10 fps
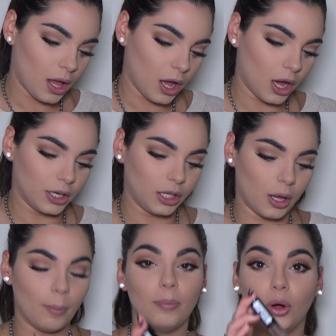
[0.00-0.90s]

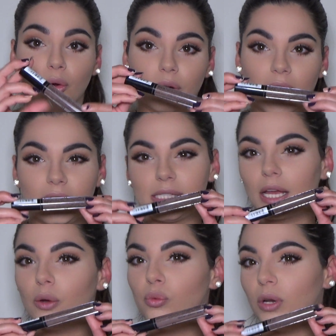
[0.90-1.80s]
Honeymoon, and it's like
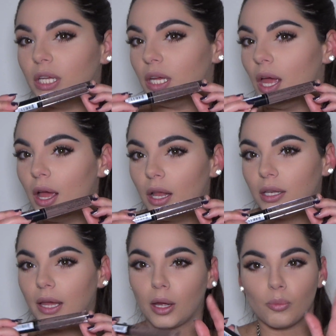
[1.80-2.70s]
a really
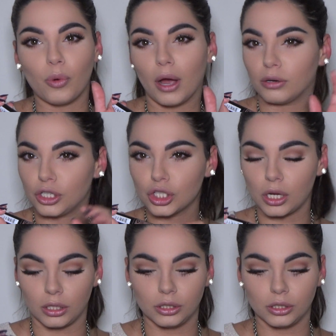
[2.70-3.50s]
like brownish color.